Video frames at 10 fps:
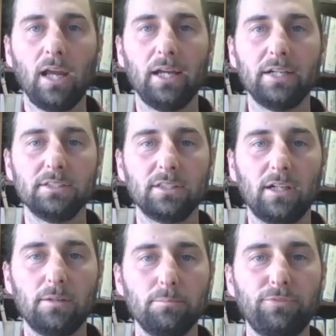And
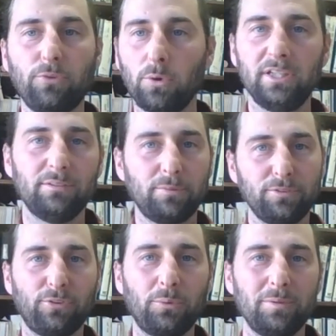before we
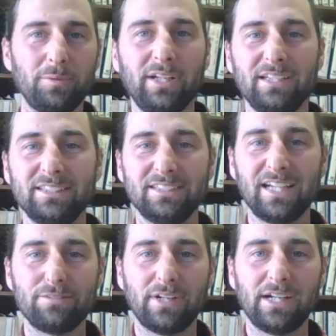bring
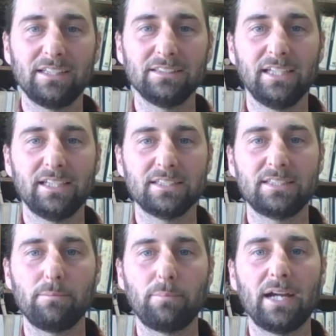Nadav on, I'll take a
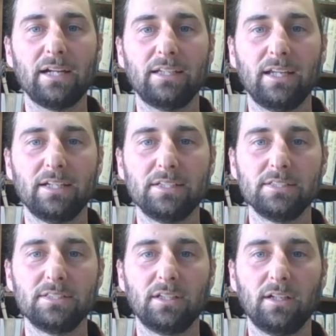step back
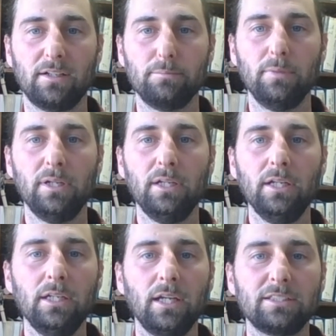and
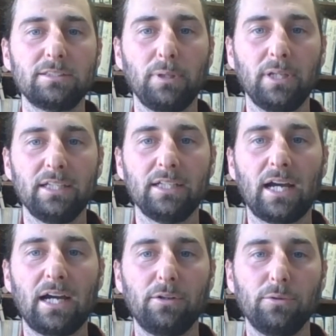explain
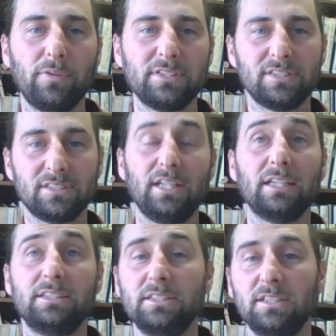how this is
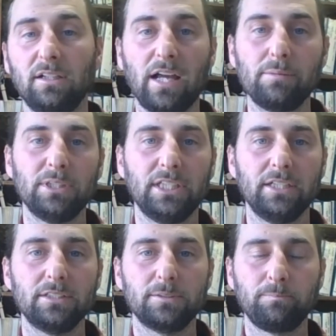connected to climate
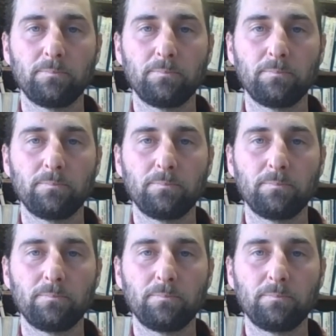change.